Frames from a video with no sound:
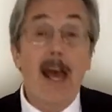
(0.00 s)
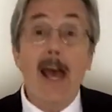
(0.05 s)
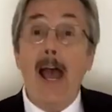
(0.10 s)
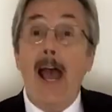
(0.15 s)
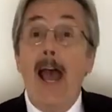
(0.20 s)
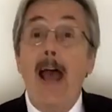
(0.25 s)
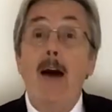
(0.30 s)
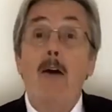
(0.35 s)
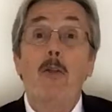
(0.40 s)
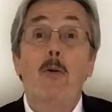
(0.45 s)

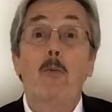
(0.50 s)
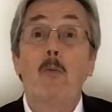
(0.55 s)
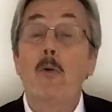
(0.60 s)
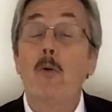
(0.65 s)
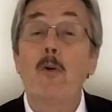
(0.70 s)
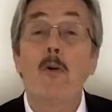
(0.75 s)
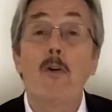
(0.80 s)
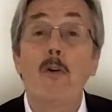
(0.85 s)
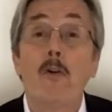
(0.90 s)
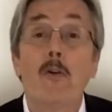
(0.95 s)
How the
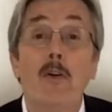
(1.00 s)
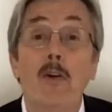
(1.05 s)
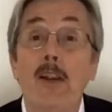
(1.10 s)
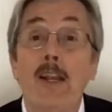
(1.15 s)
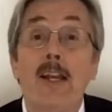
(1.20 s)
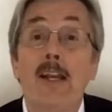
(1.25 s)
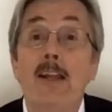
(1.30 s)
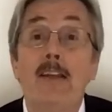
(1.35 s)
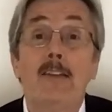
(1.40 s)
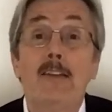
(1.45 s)
world or
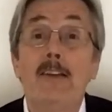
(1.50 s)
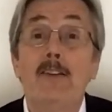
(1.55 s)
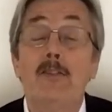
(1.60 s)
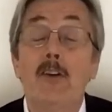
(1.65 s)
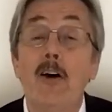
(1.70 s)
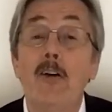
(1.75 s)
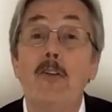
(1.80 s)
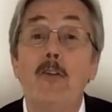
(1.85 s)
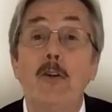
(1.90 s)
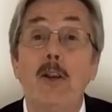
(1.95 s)
any of these
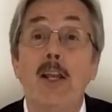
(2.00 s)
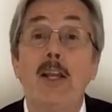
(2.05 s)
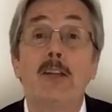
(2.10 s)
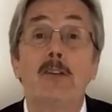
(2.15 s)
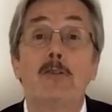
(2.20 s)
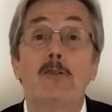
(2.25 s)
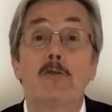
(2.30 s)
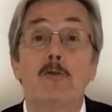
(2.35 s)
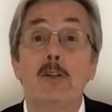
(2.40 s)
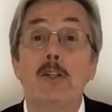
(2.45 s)
other
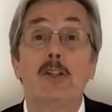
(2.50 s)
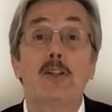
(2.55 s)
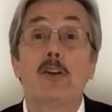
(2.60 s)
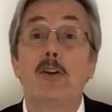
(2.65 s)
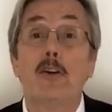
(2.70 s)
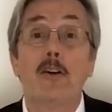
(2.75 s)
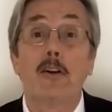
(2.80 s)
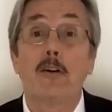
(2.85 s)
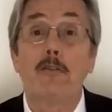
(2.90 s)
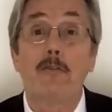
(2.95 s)
industries are
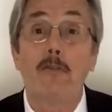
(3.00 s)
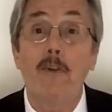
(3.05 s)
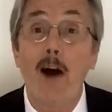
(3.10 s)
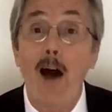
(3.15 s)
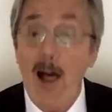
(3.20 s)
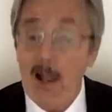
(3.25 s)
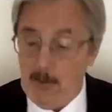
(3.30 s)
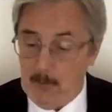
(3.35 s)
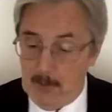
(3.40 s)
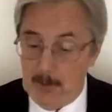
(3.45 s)
going to
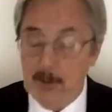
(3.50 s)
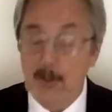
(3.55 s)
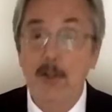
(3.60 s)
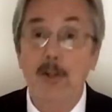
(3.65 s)
follow us,